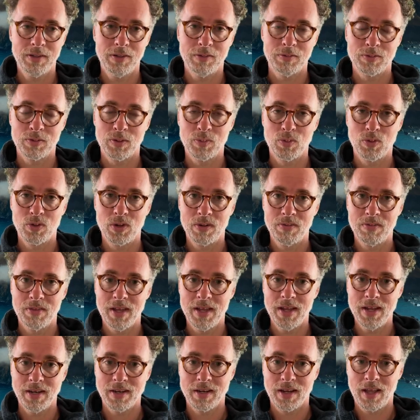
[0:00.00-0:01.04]
out for more of
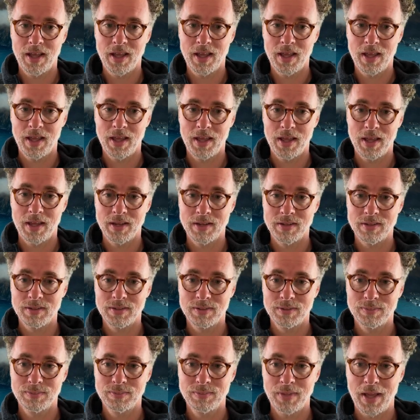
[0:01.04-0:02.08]
that and
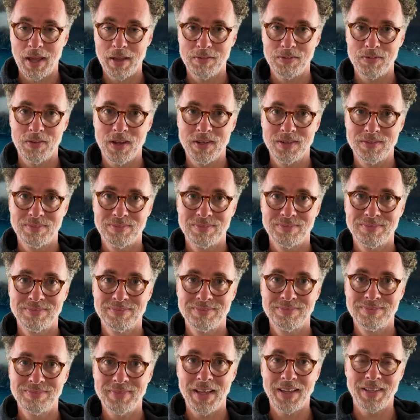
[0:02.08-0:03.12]
have fun.
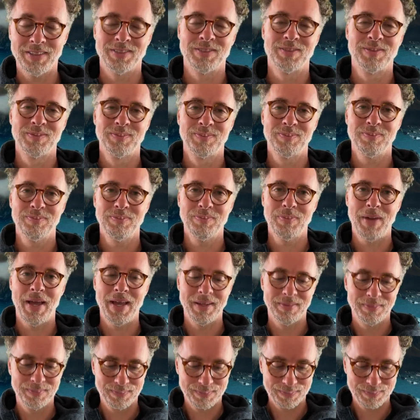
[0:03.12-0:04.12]
Thanks. Bye.